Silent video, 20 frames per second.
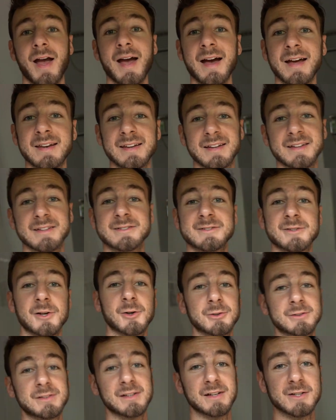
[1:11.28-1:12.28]
add
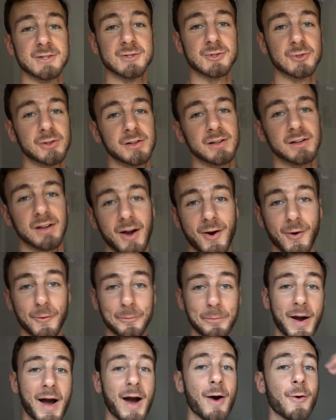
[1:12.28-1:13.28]
insult to injury, our
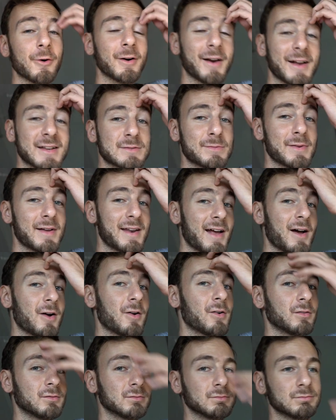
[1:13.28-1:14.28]
power has been
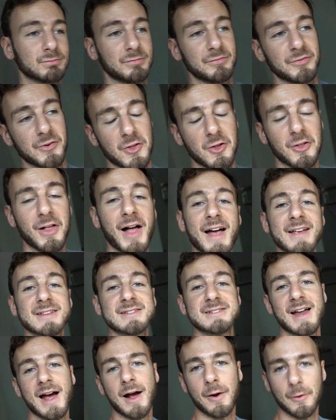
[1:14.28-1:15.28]
out for the
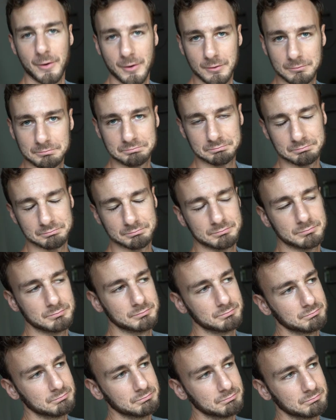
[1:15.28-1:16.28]
last hour,
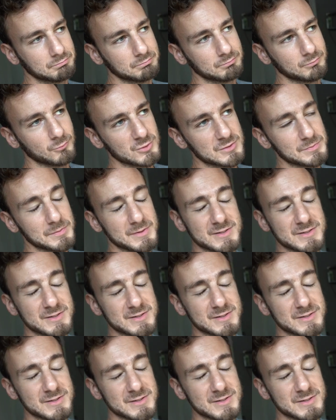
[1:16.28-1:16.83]
which